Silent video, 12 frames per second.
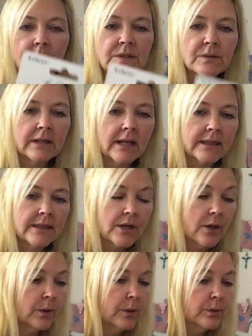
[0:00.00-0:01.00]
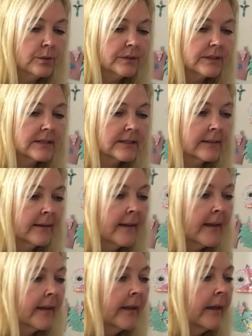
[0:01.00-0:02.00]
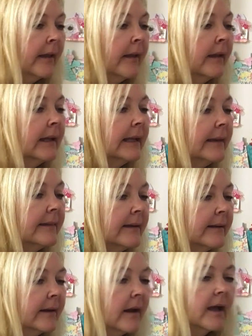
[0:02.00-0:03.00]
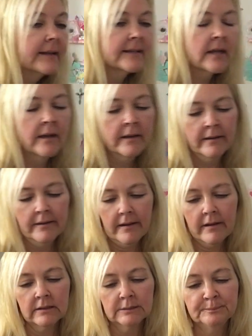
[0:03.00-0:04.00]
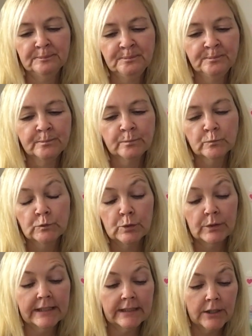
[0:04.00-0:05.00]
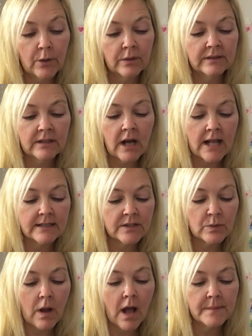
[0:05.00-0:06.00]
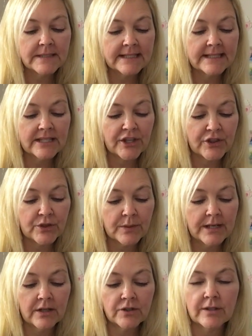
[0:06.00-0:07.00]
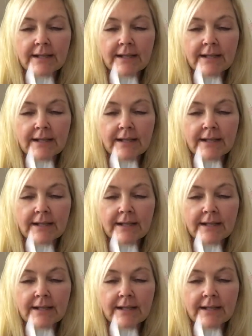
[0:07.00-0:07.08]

so I got those. And then I got, um, we're getting low on cotton swabs. This is a 300